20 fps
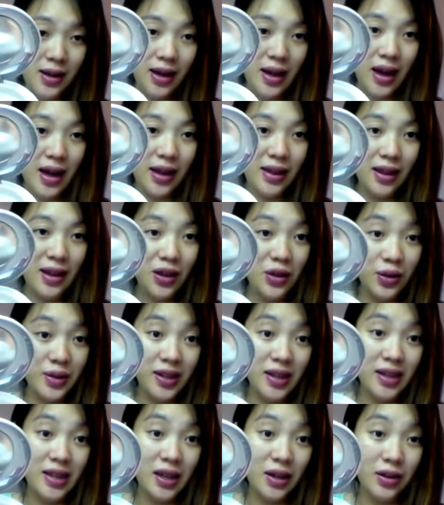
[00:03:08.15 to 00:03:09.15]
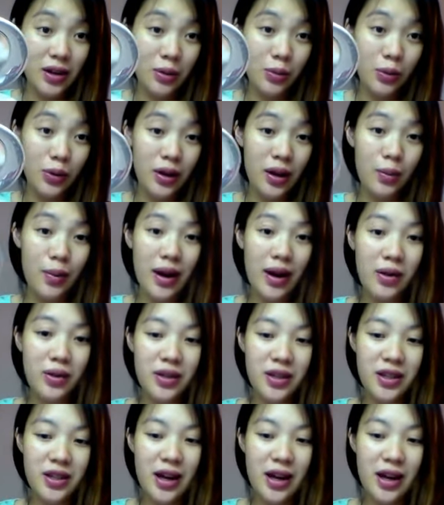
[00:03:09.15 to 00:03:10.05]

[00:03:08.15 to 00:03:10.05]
and then your CC cream will come out,